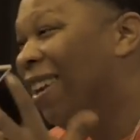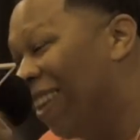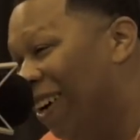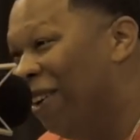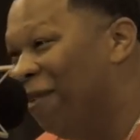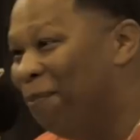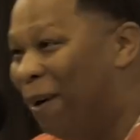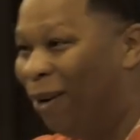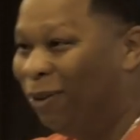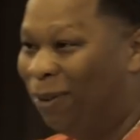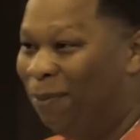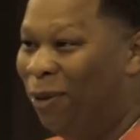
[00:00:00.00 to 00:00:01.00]
but I
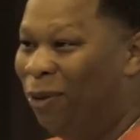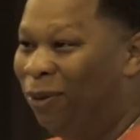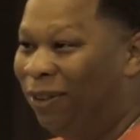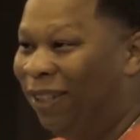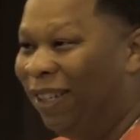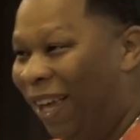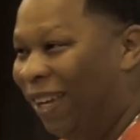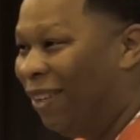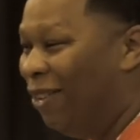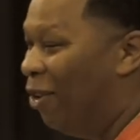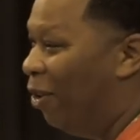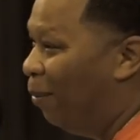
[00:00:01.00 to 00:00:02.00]
love bounce
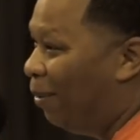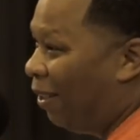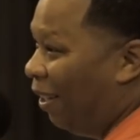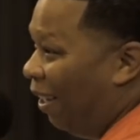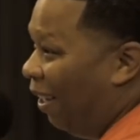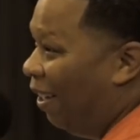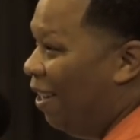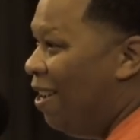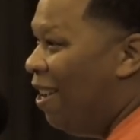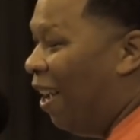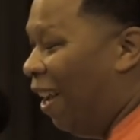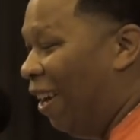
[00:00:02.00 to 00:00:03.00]
music. Like, you know what I'm
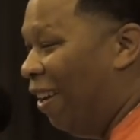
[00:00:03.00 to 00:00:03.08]
saying?